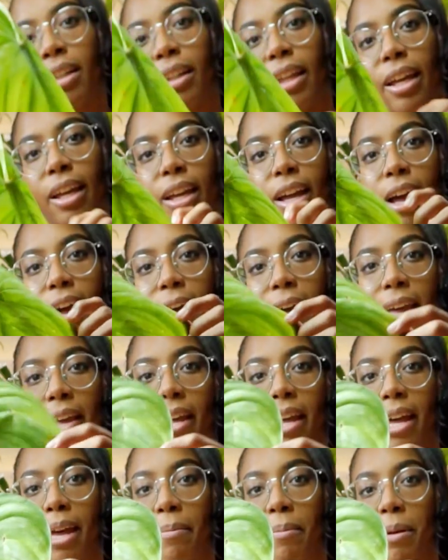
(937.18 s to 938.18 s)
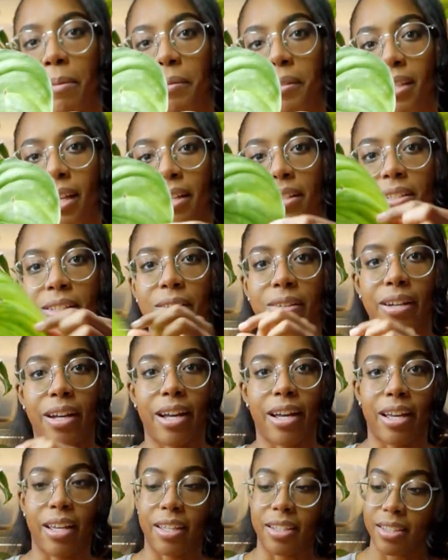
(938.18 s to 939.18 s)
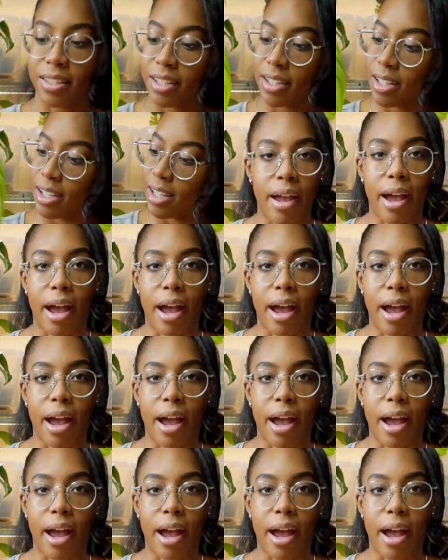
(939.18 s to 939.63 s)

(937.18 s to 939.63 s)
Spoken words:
Like, I am obsessed, you guys.